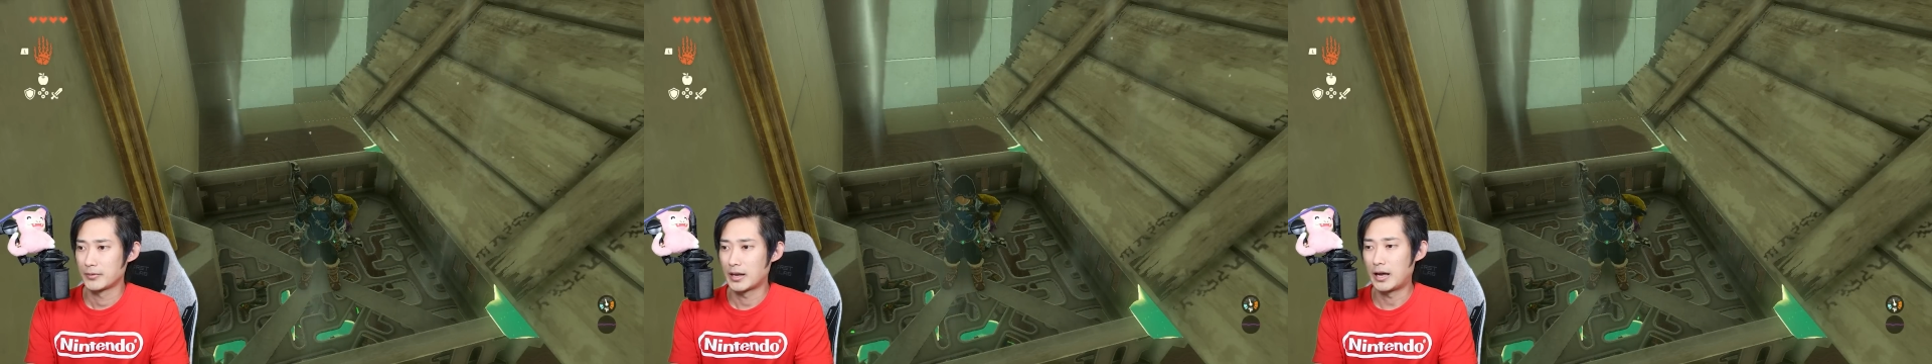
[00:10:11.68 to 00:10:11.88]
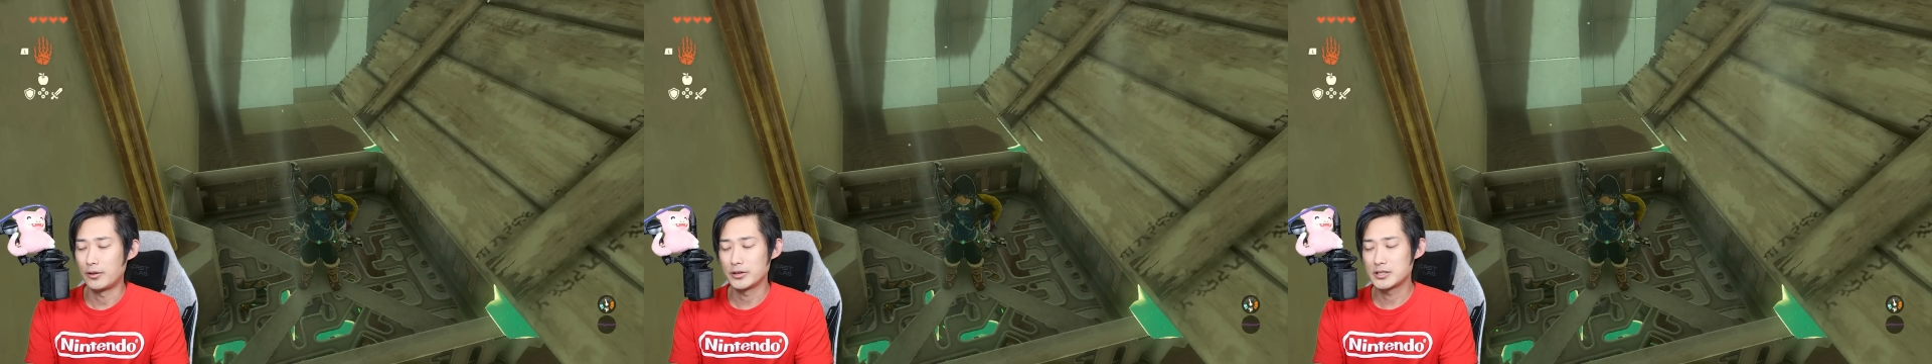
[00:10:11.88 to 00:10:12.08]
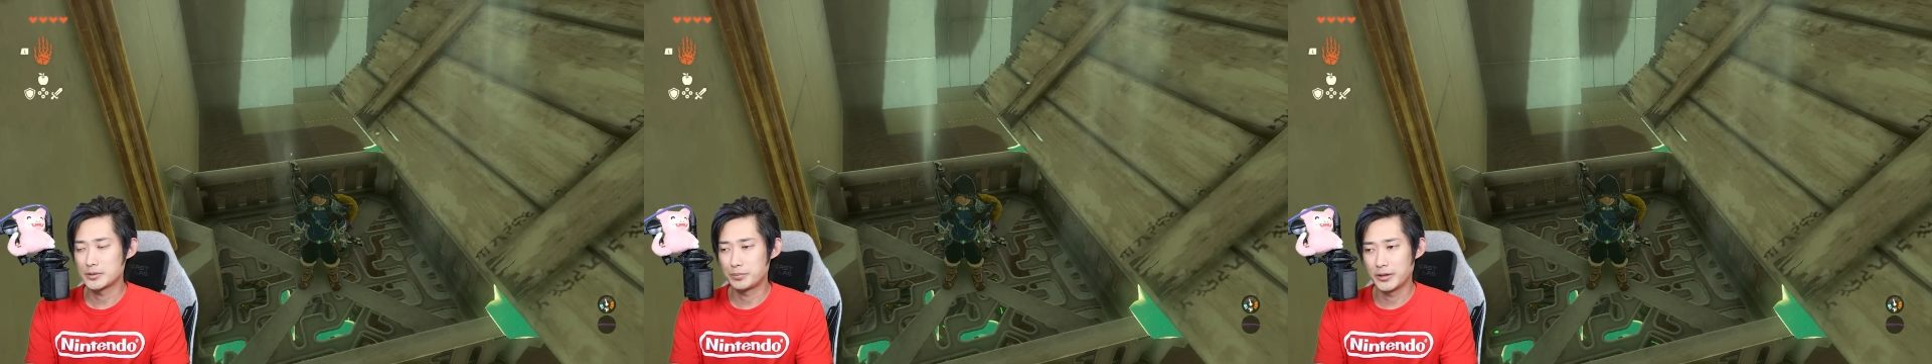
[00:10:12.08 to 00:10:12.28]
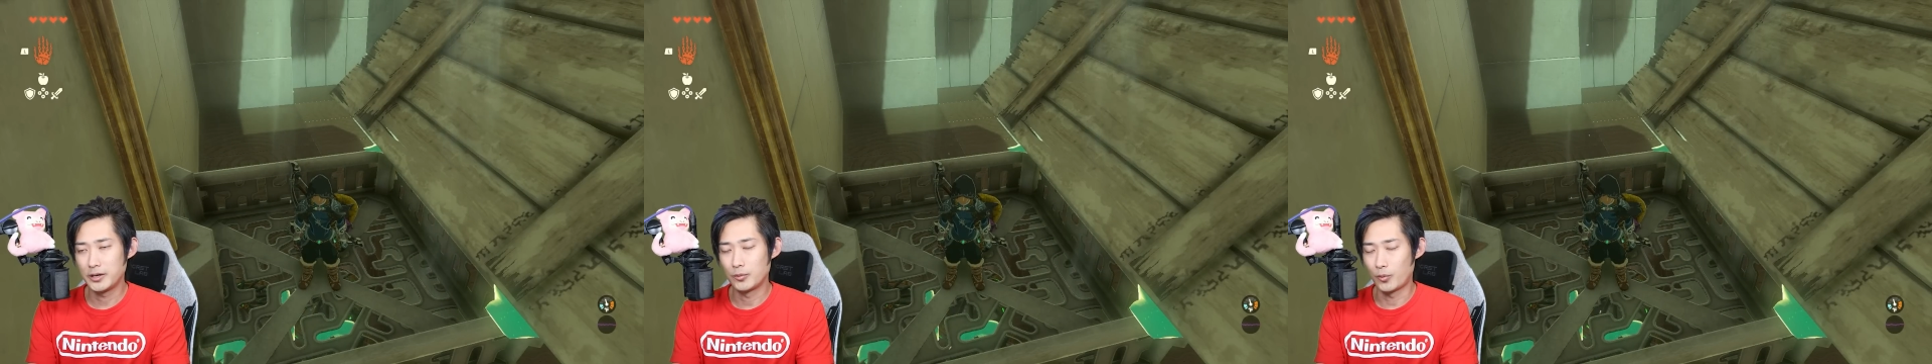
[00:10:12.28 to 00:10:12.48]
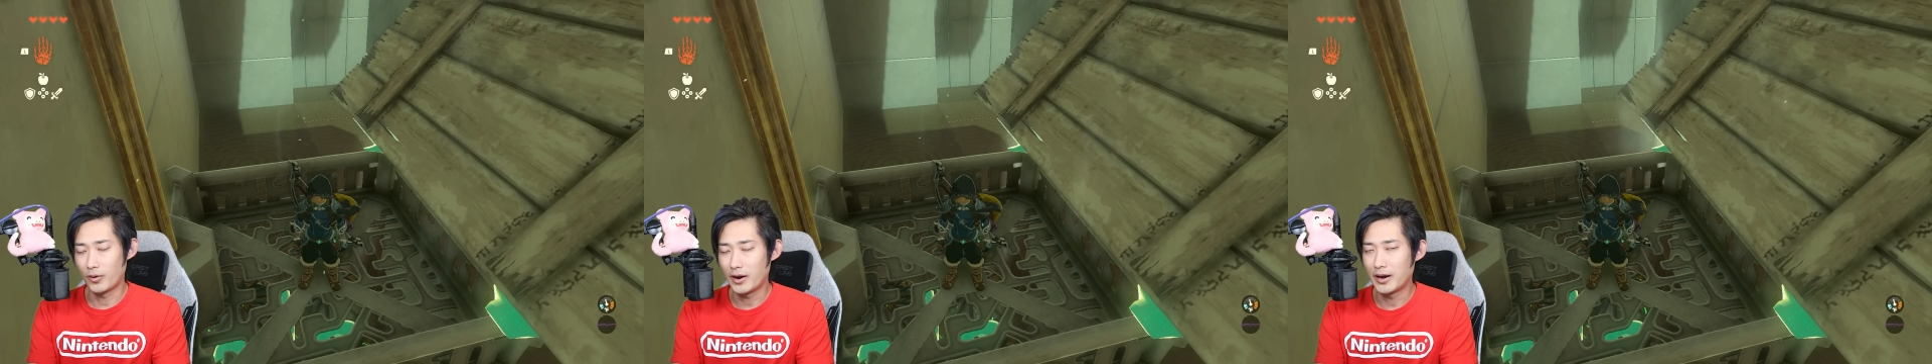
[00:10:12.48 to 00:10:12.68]
I'll
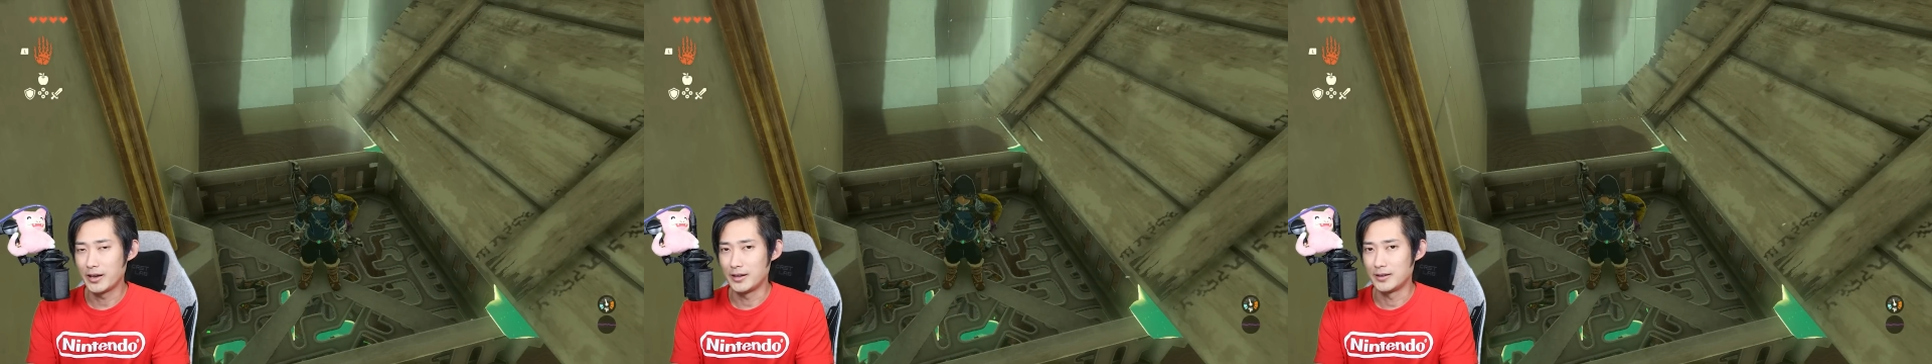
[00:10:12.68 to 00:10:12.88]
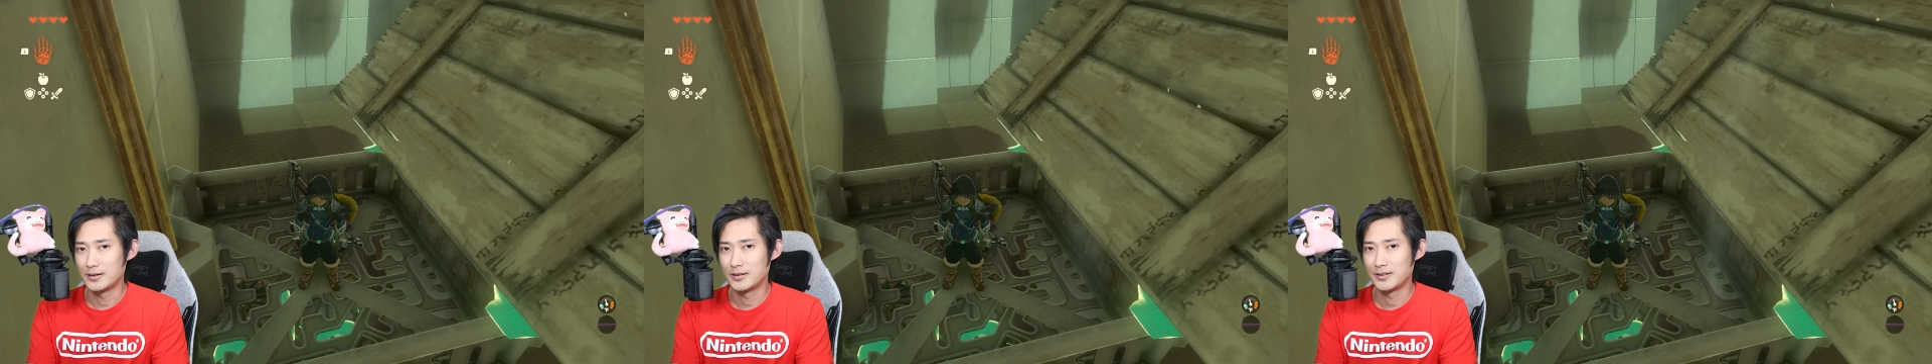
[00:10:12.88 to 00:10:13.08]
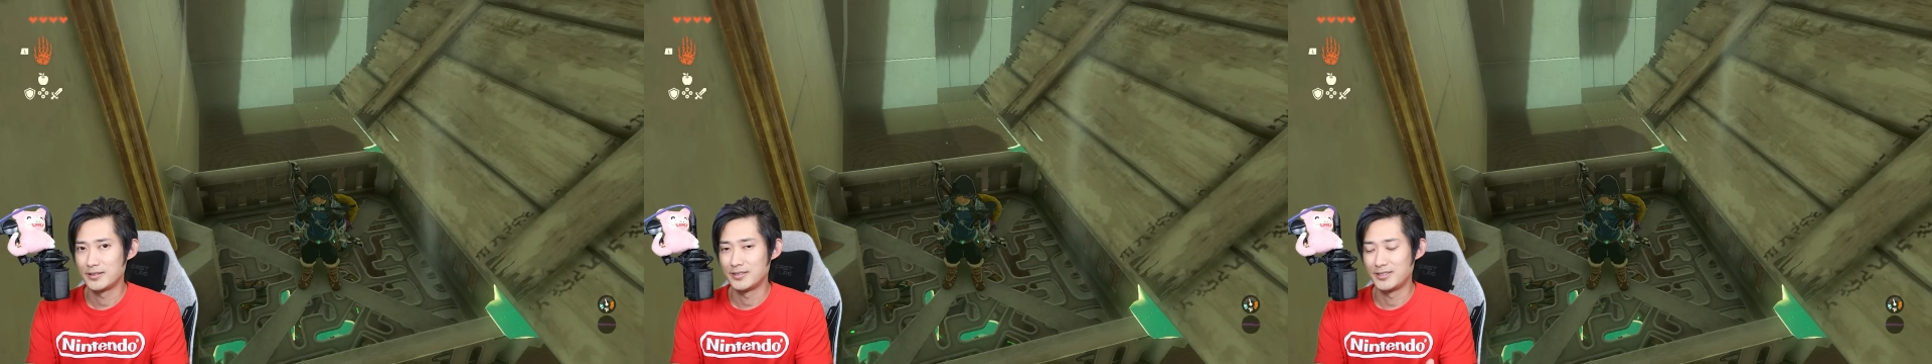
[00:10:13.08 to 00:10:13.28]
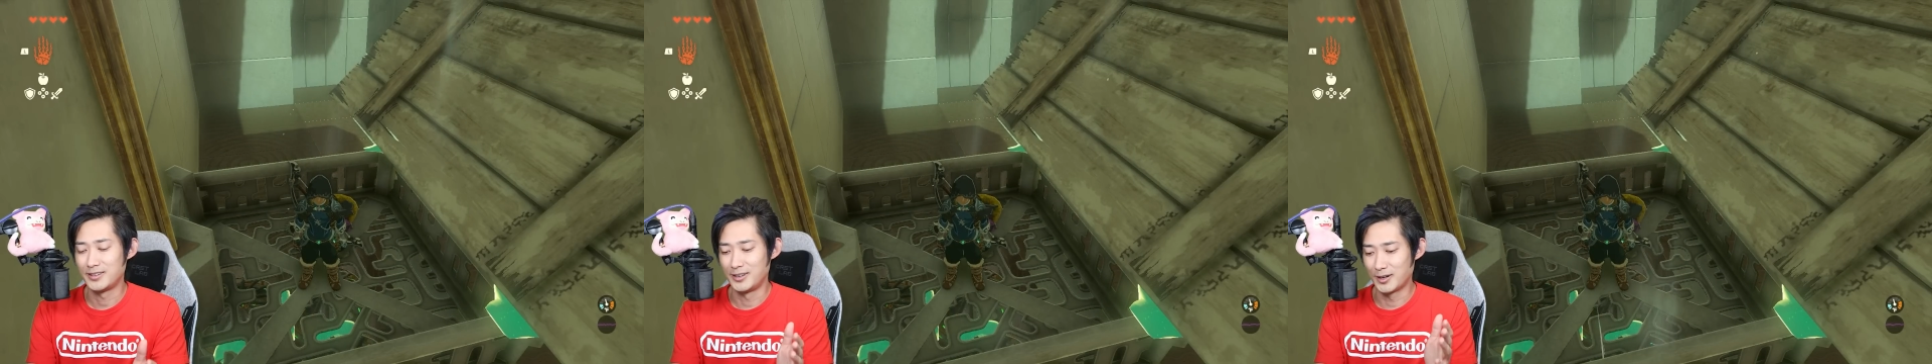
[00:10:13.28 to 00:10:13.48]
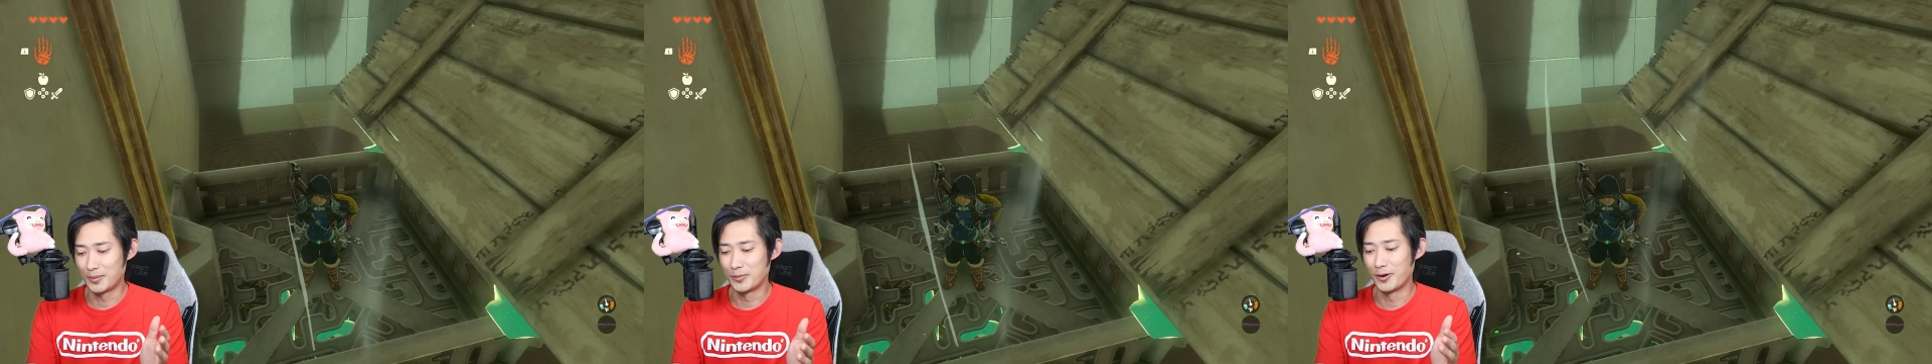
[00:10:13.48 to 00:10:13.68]
explain why the
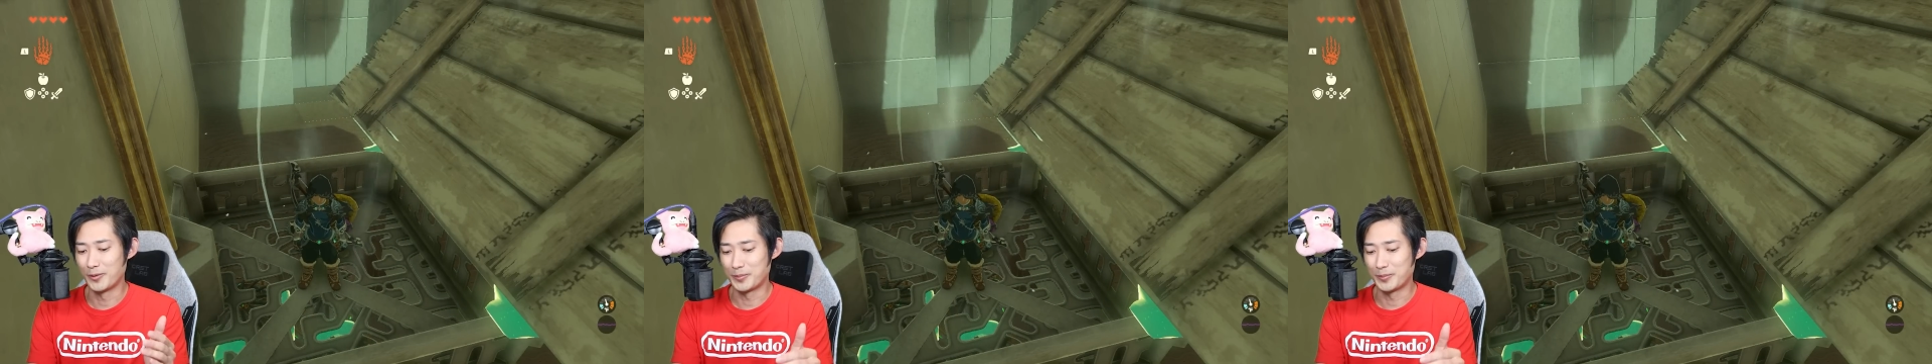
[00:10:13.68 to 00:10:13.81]
number